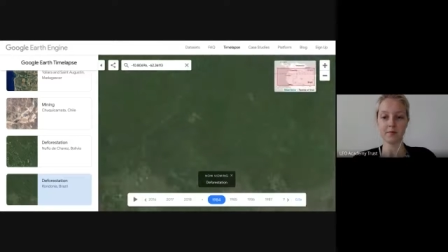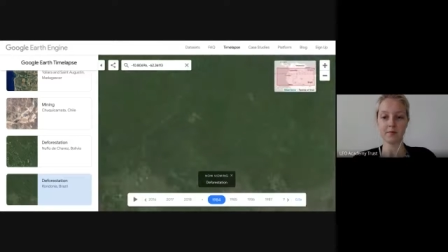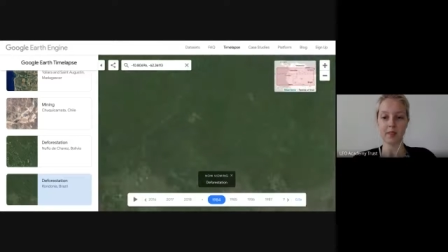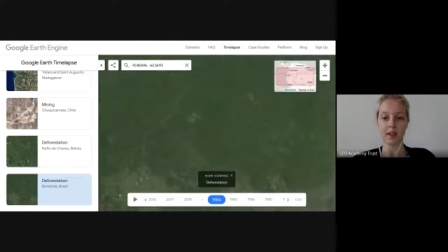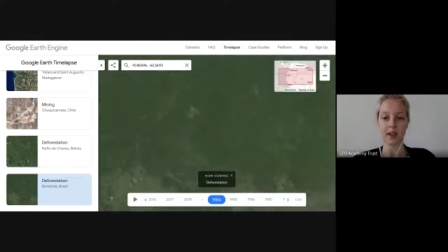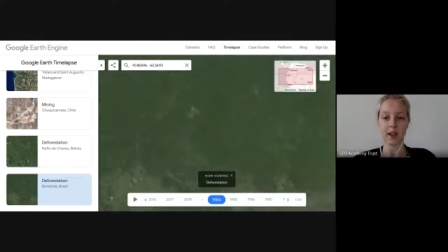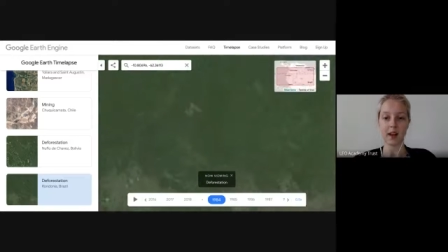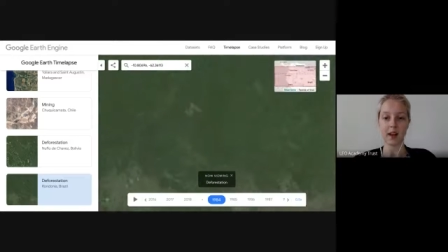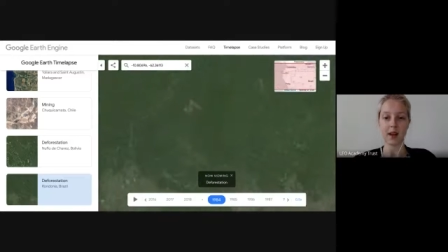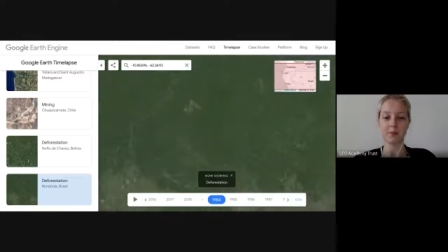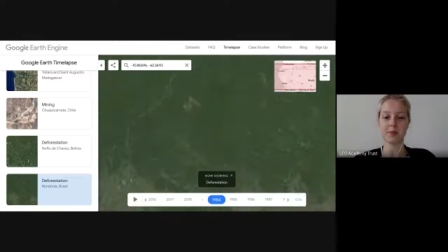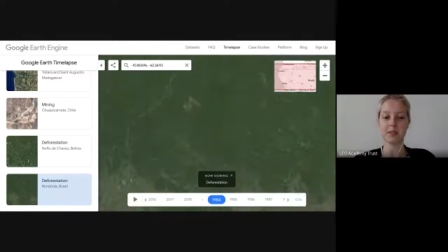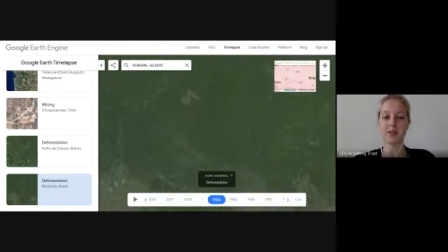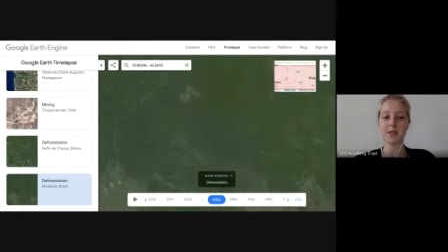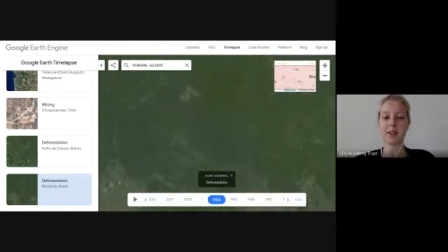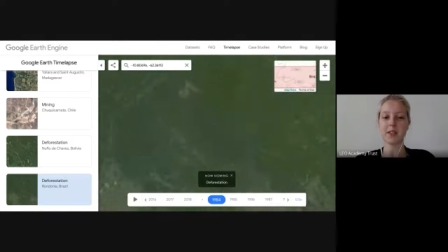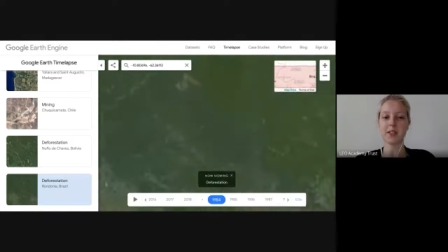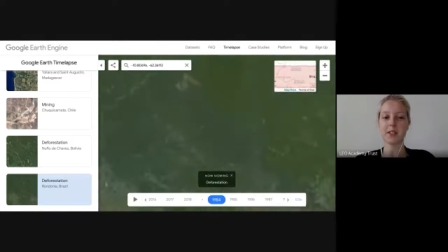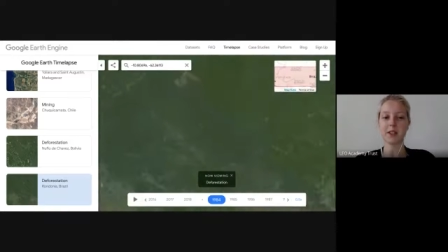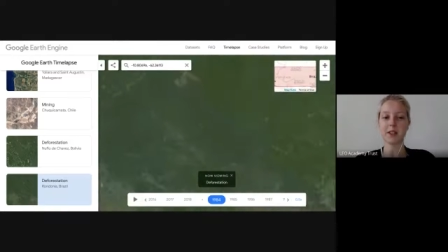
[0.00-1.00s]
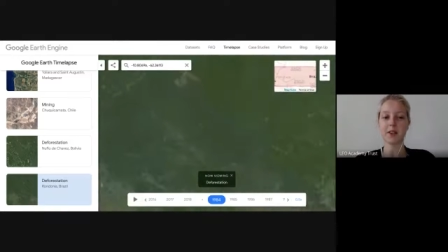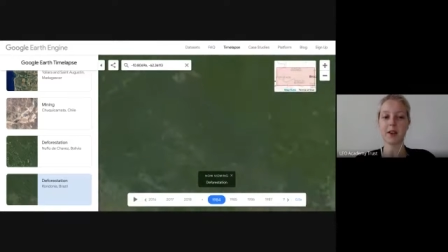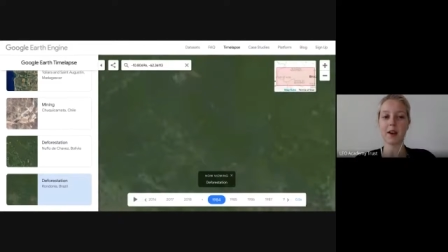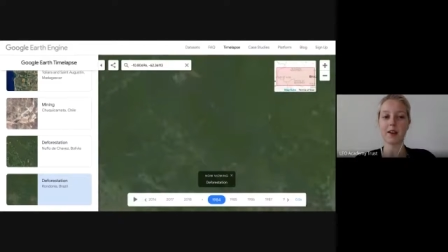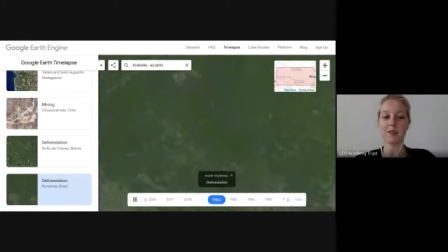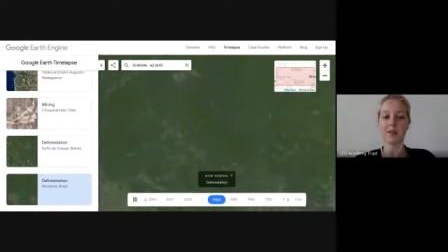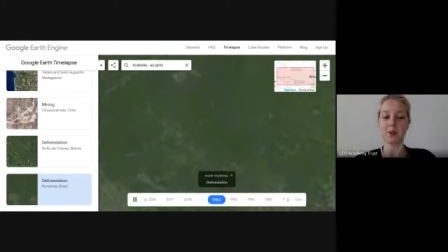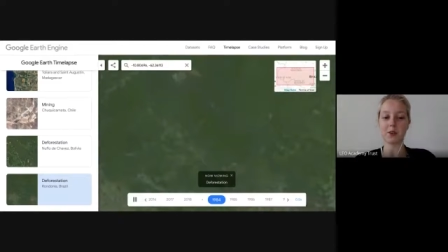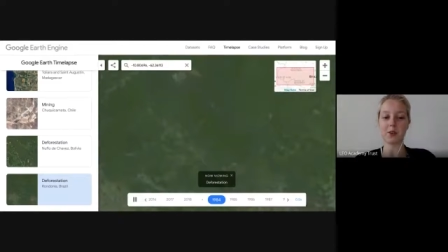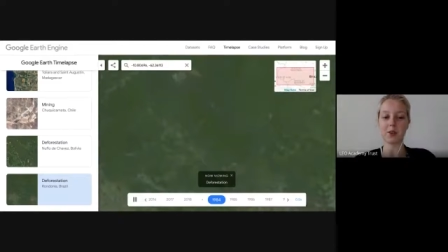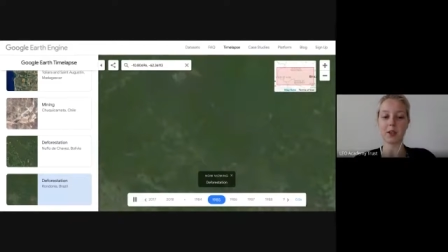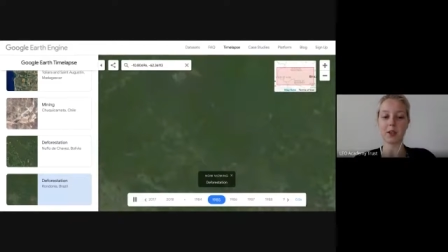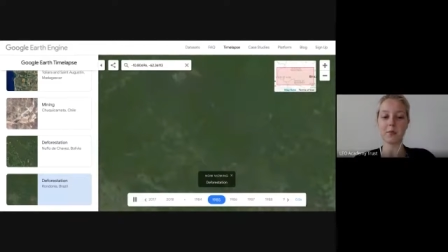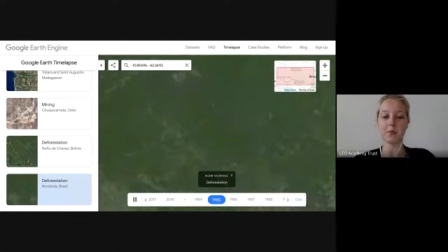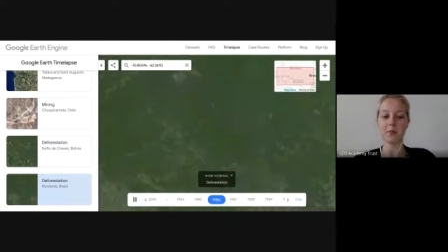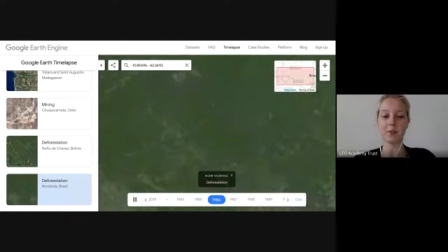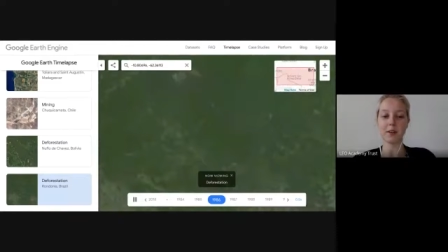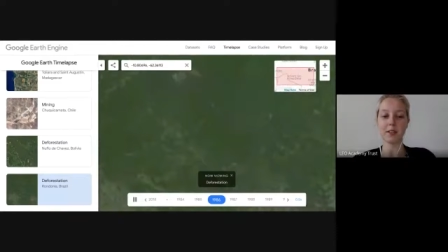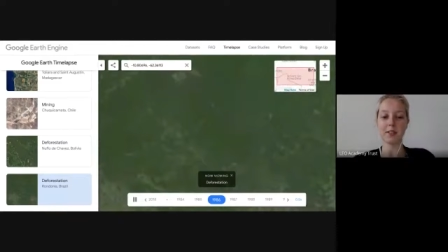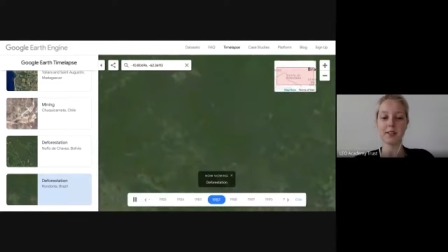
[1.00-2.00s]
Um, so these are great talking
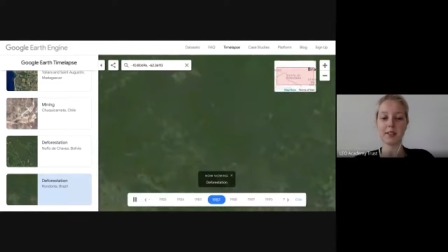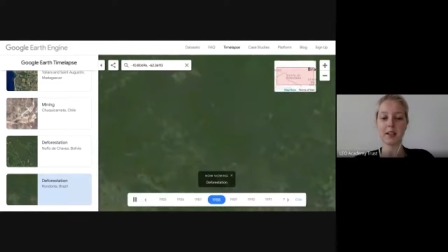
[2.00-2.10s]
points.